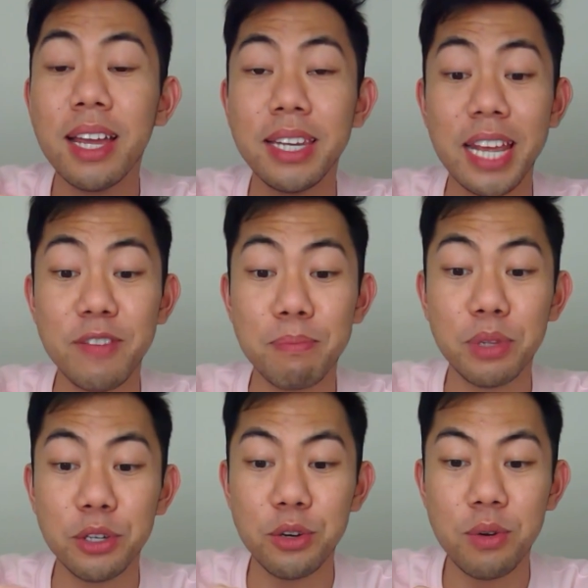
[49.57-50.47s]
Navy
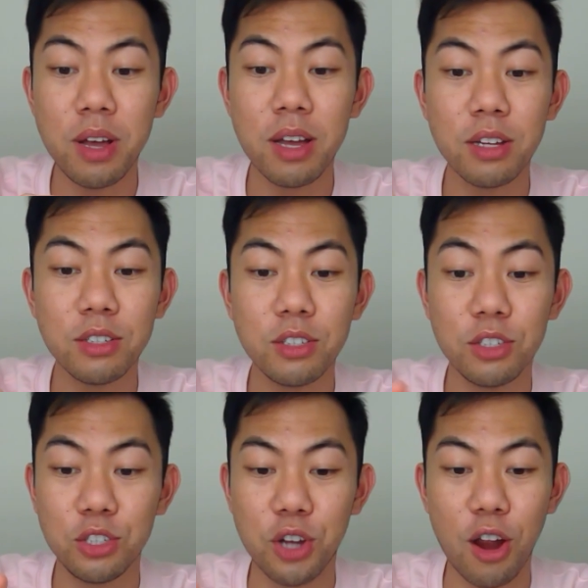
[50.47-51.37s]
blue,
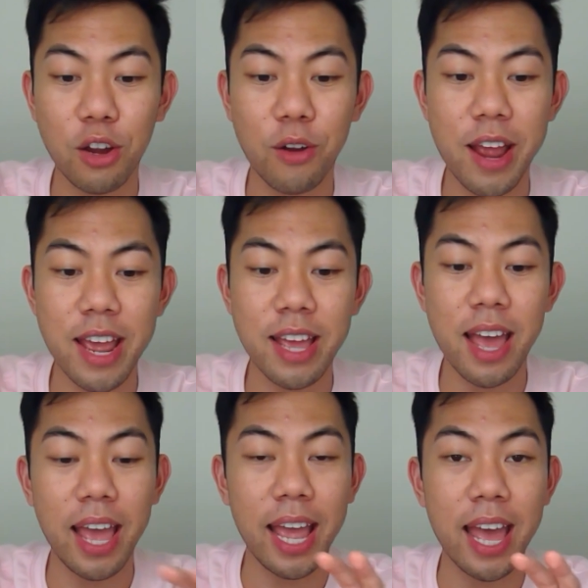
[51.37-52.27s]
dark gray,
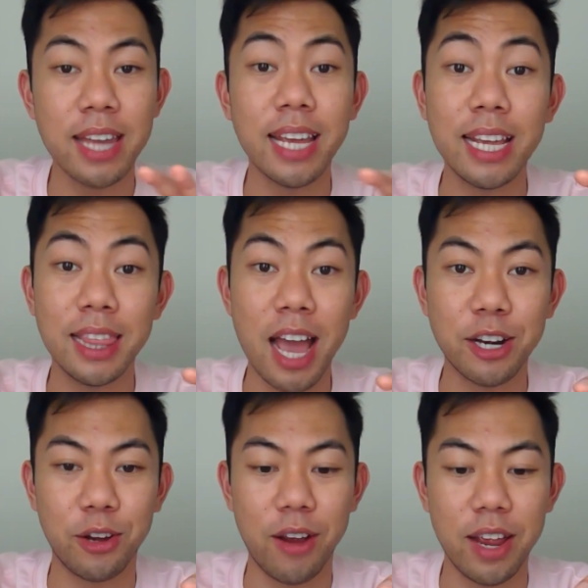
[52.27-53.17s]
and a
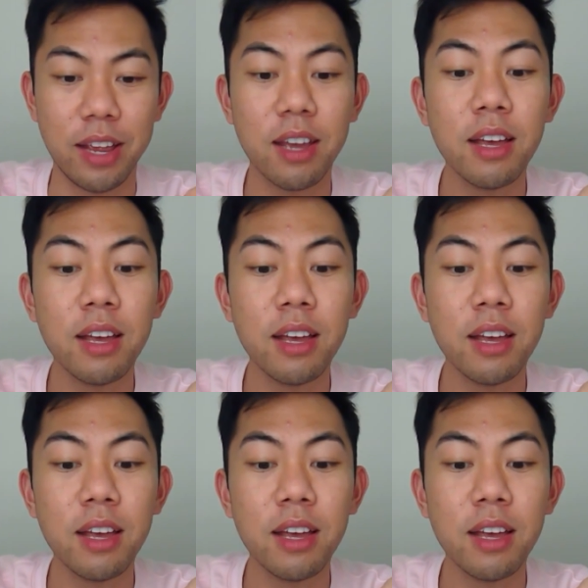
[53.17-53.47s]
lighter gray.